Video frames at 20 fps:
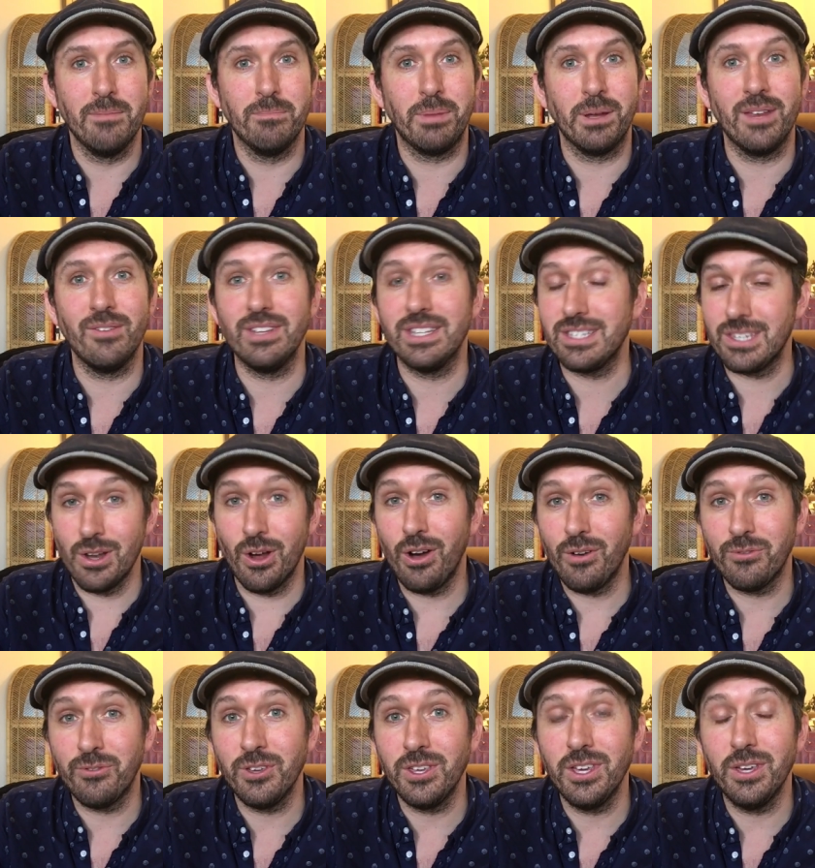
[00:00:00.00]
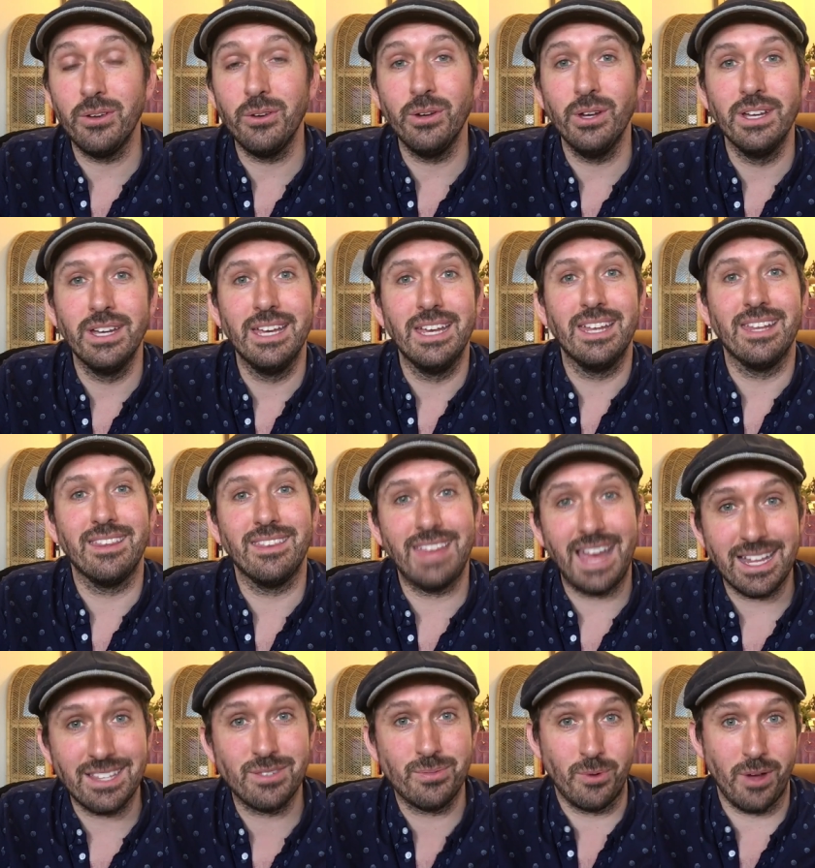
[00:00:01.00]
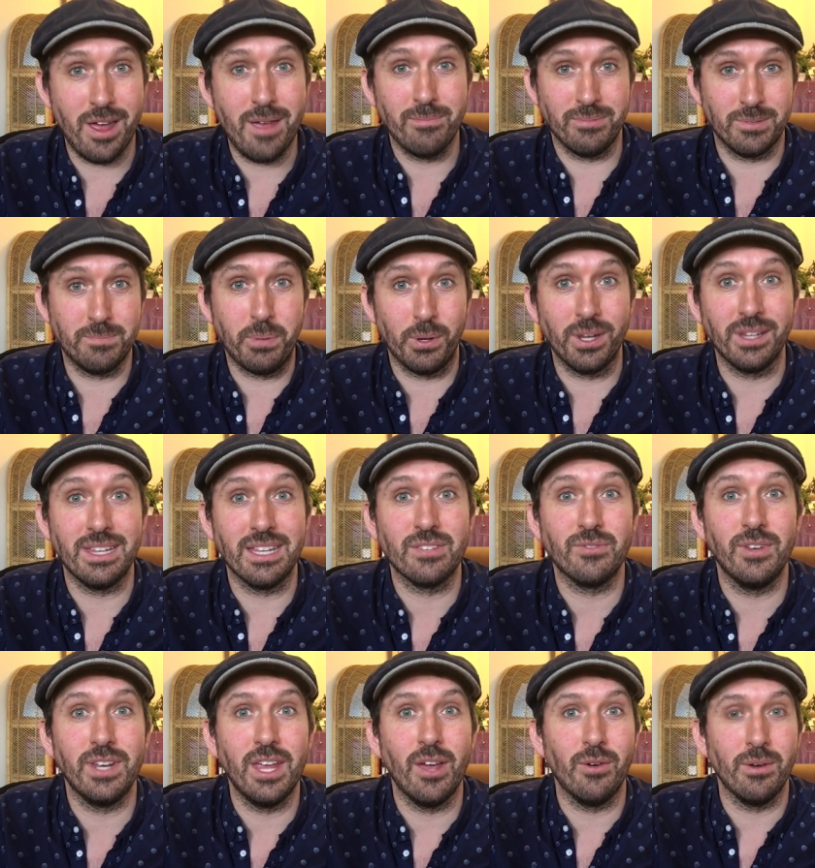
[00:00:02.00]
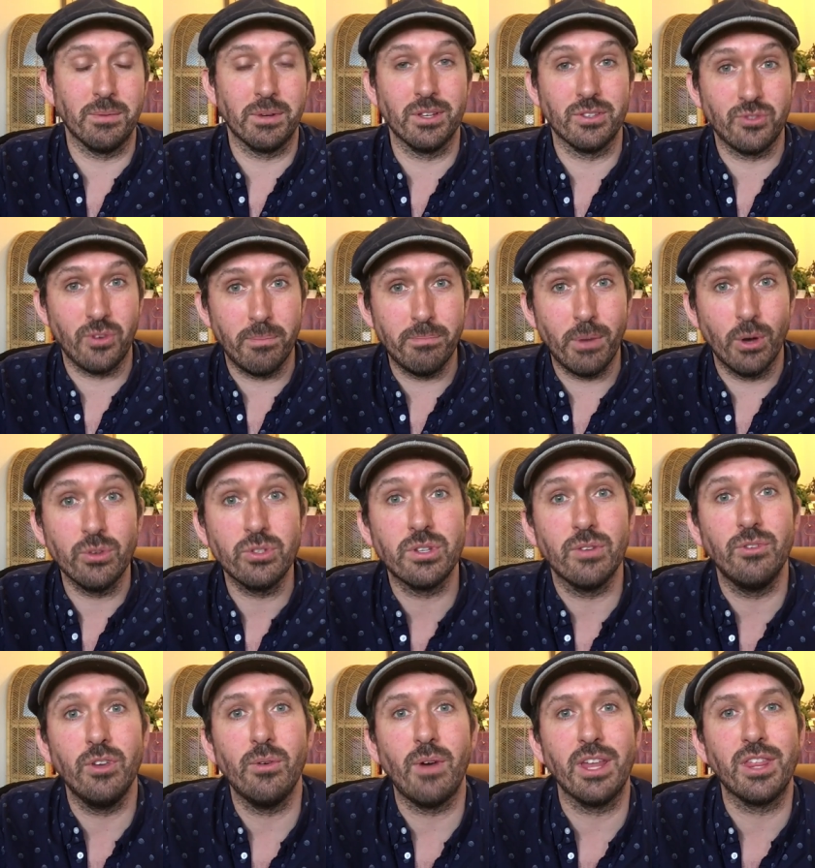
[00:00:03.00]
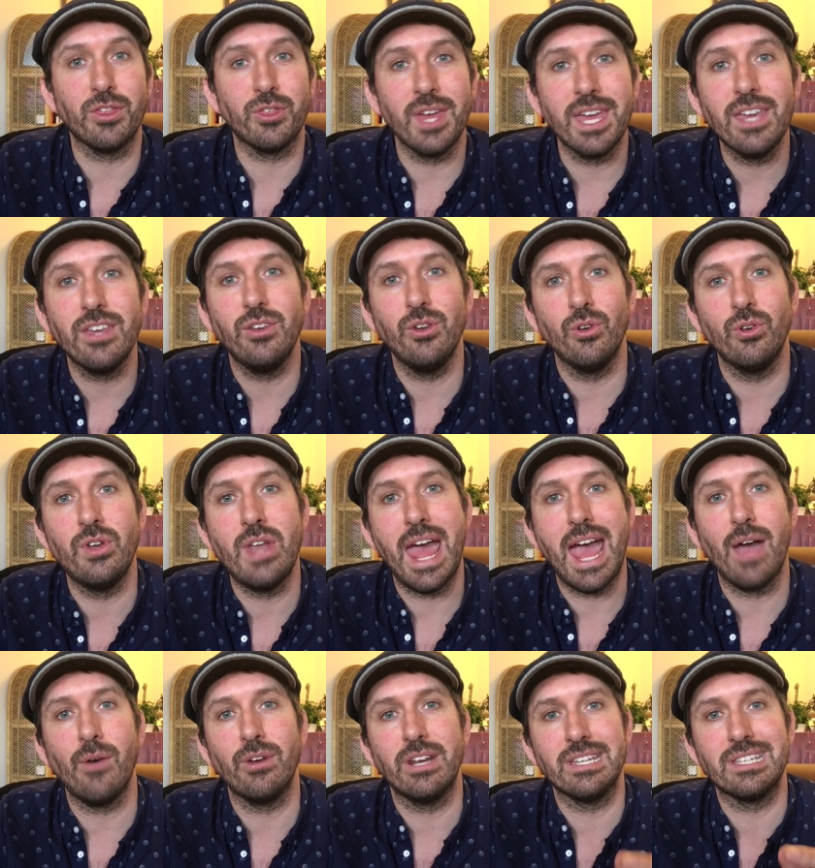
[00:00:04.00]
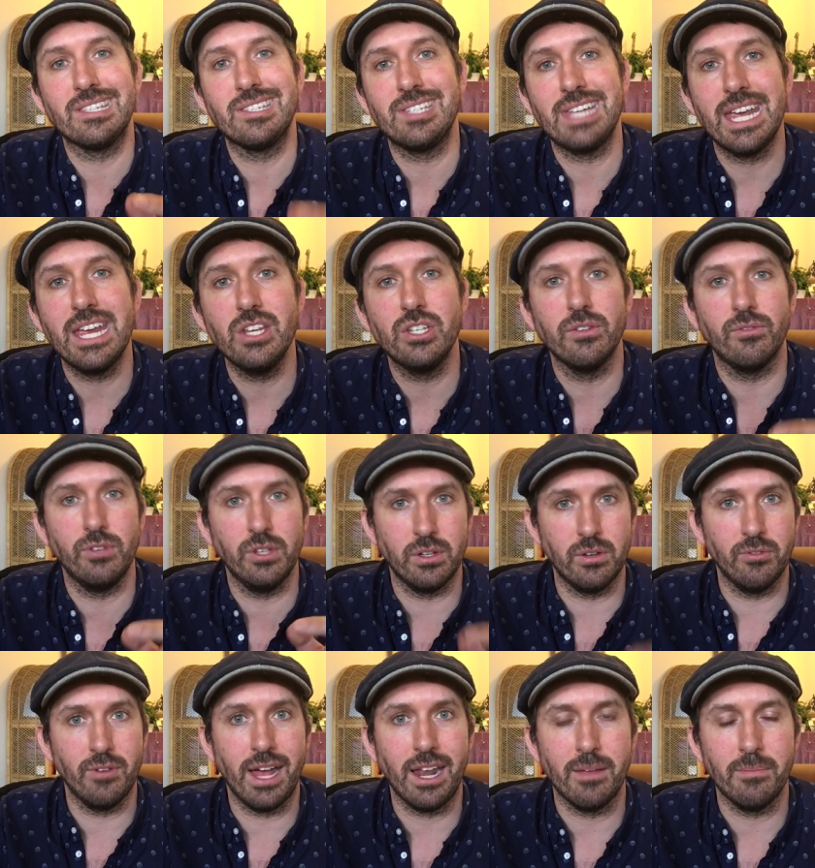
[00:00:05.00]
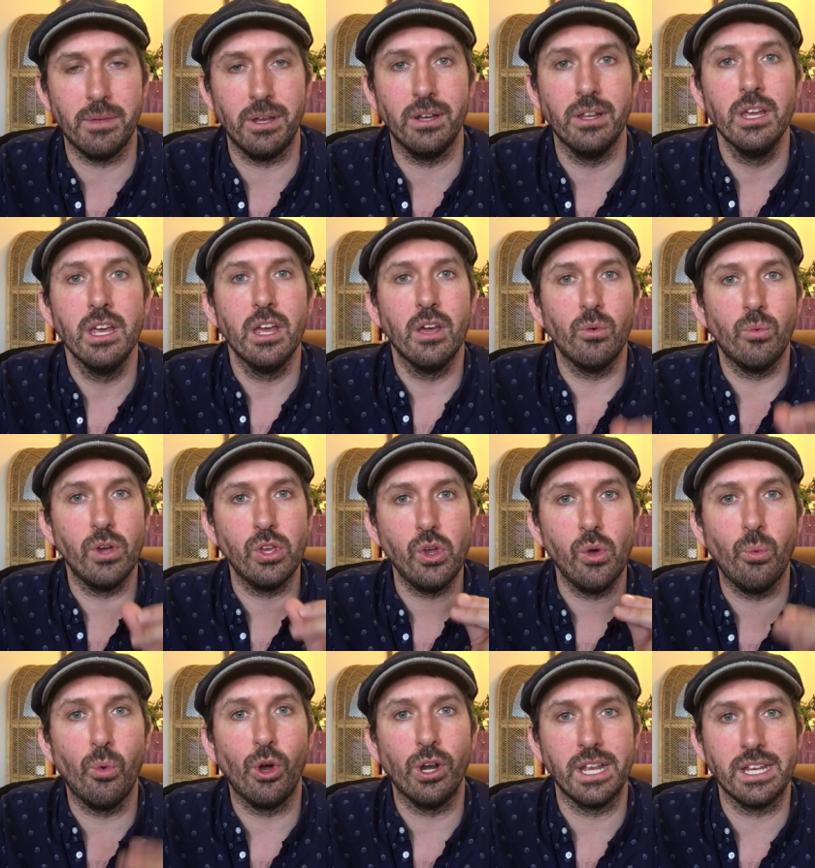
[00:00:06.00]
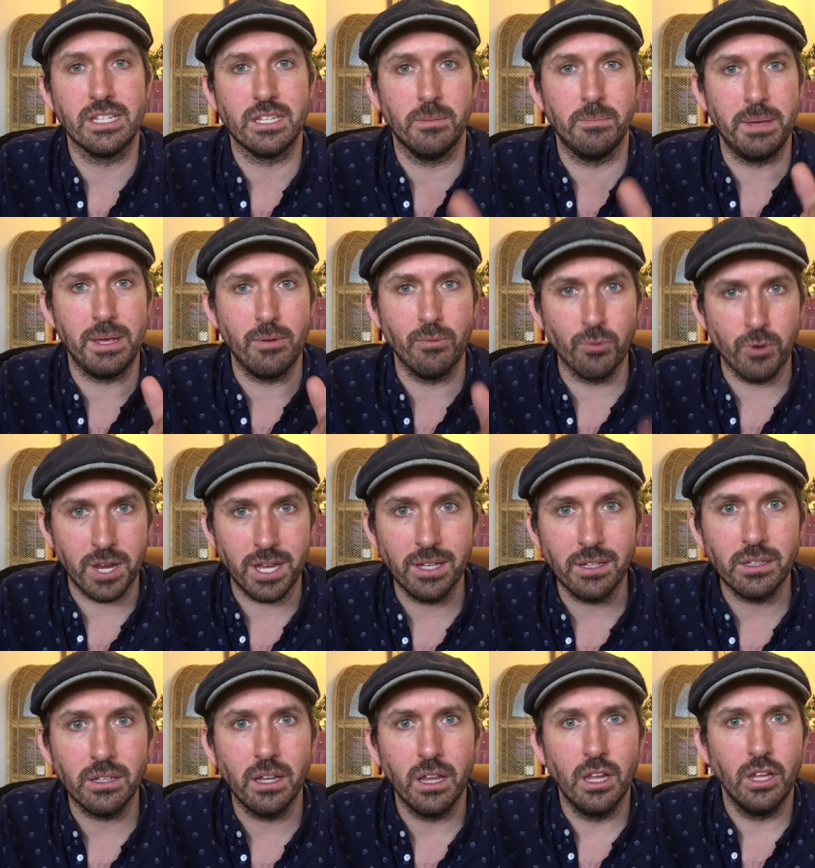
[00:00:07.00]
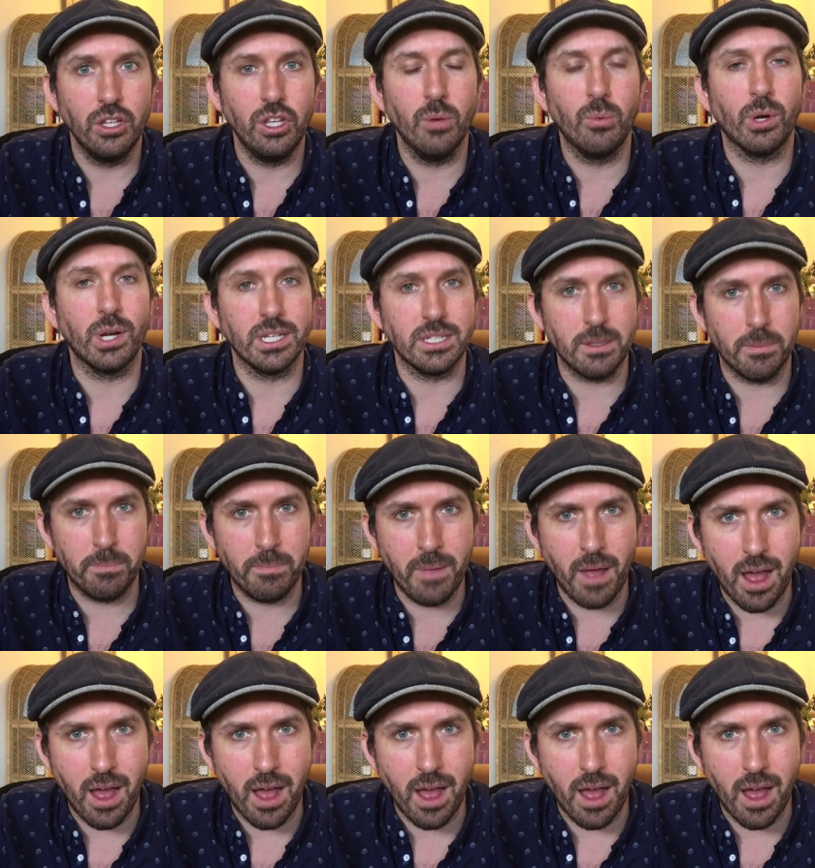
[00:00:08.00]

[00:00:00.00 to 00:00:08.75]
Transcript: But if it's not for you, that's why I'm putting this video in, because for most of you, I think you're now at a stage of your development where you're wanting to be real, you're wanting to